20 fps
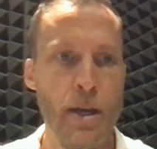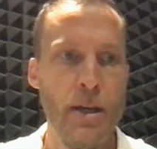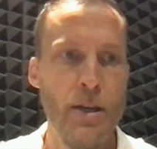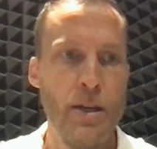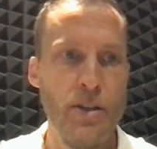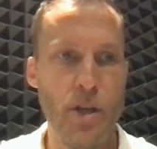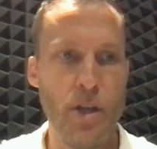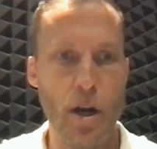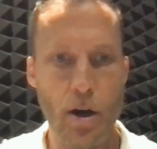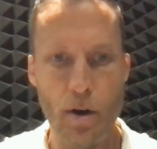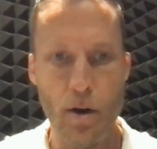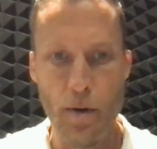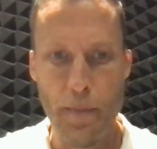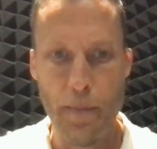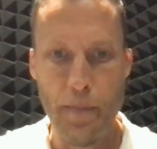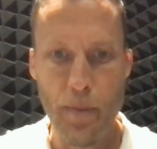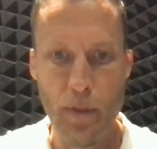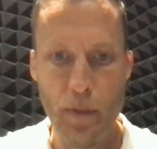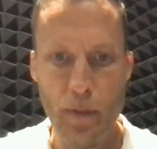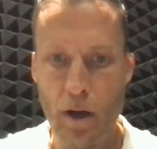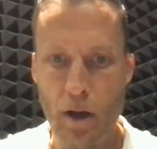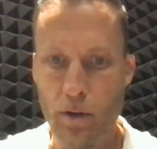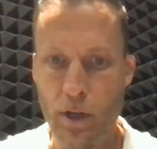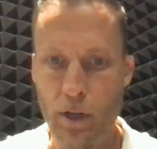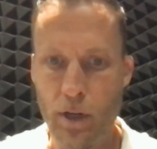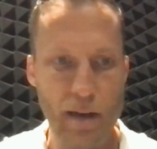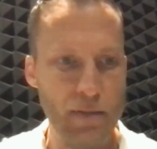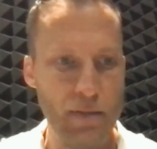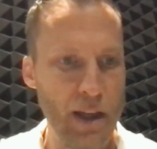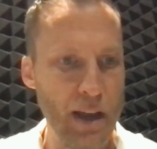So I'll
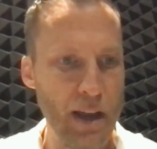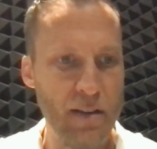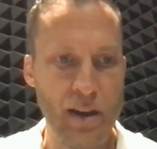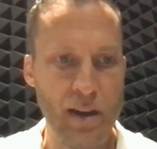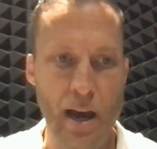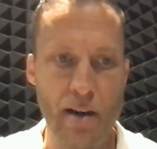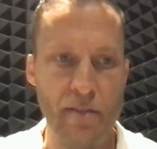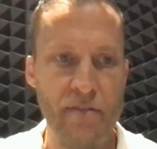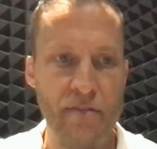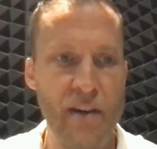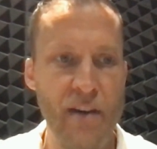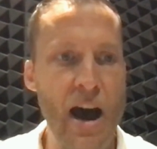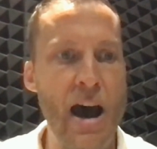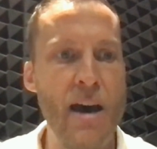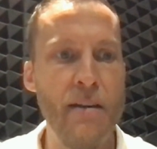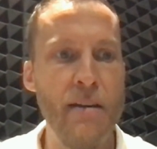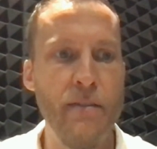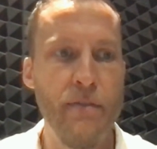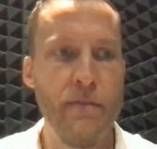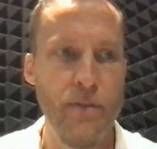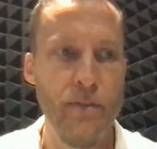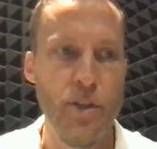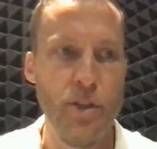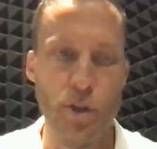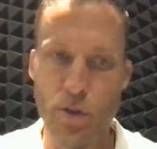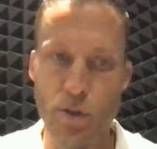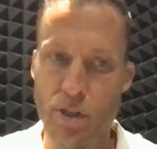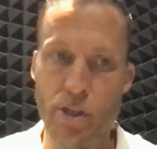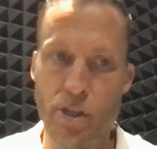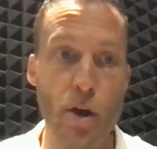give like kind of 5
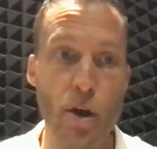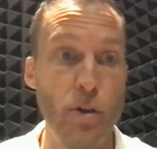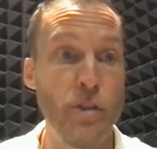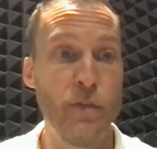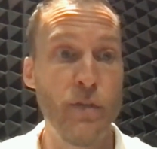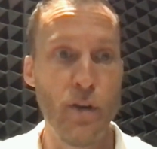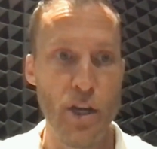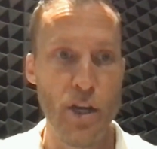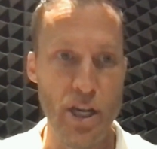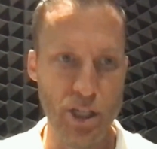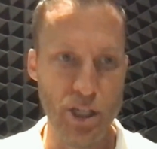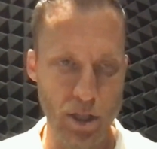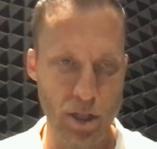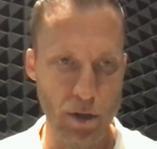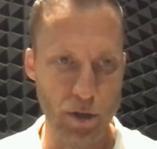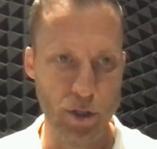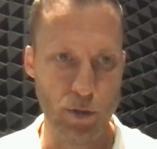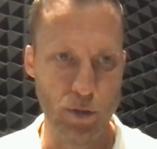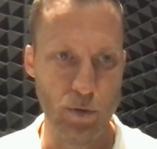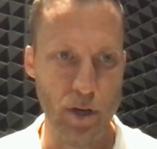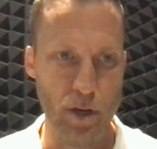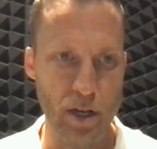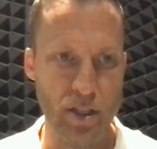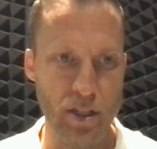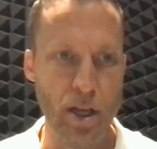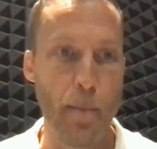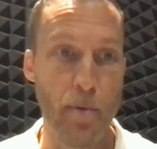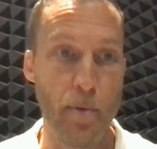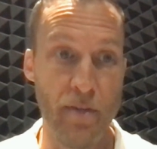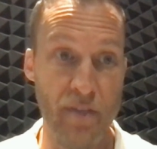do's and don'ts for each of those 3
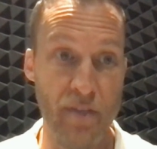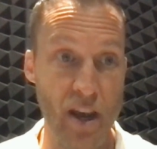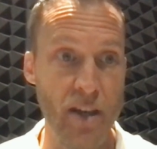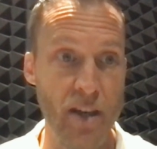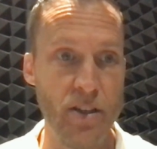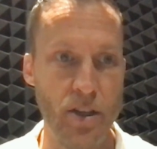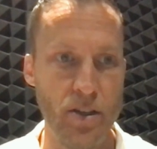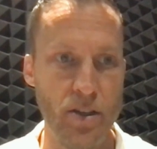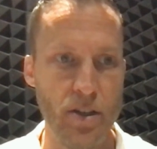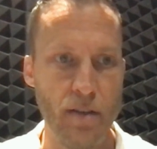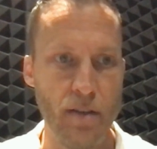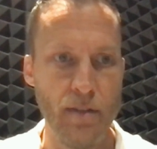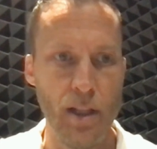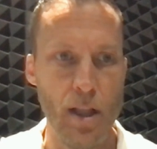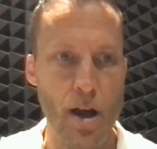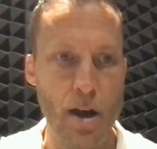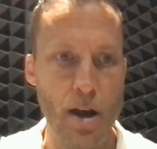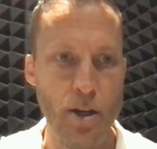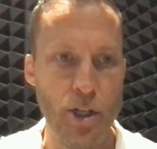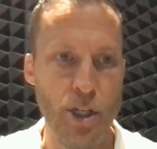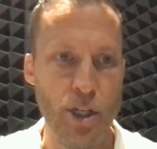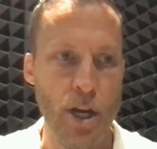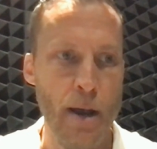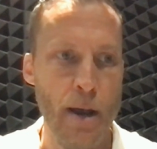separate phases of the launch.